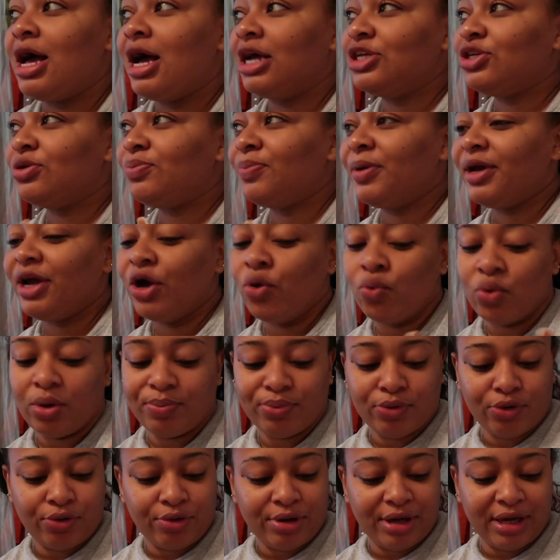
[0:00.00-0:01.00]
I should buy a
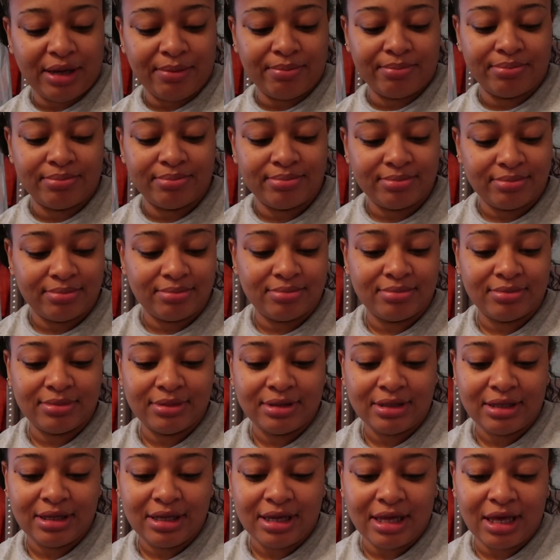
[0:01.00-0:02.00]
whipped cream
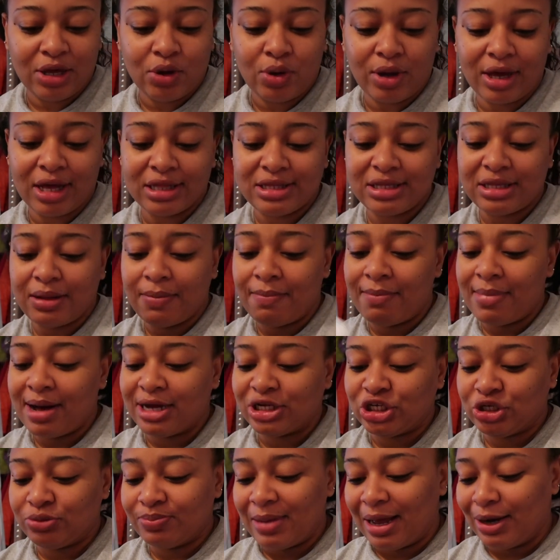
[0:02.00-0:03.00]
and go get some
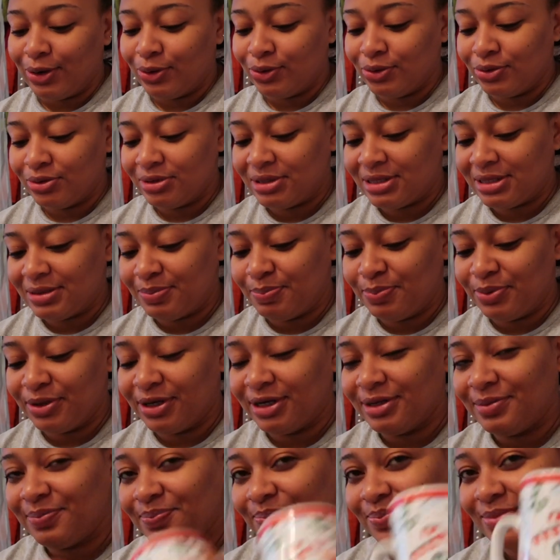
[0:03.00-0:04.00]
marshmallows.
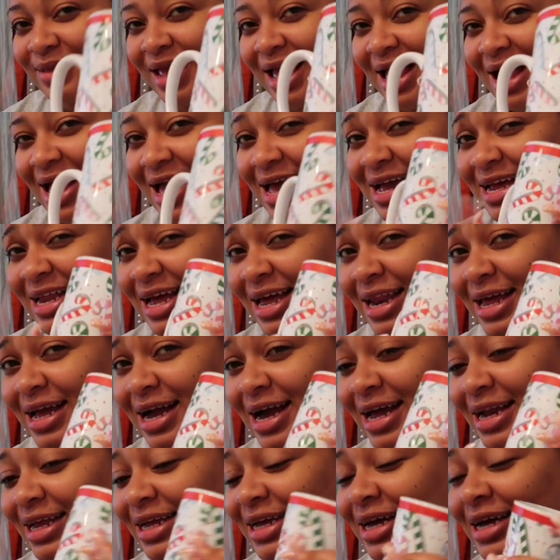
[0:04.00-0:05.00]
But I glad I
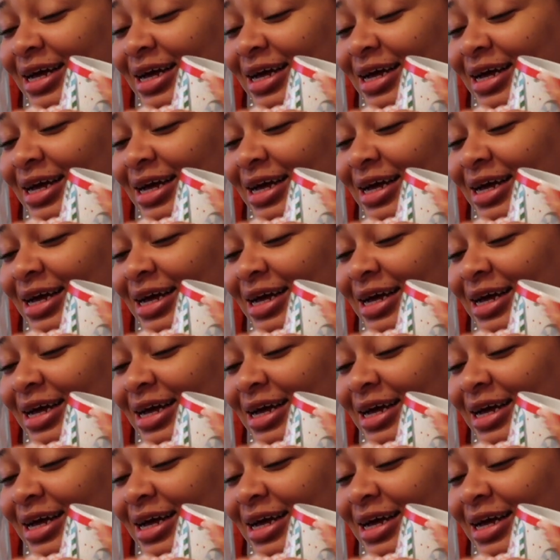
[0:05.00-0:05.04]
got it,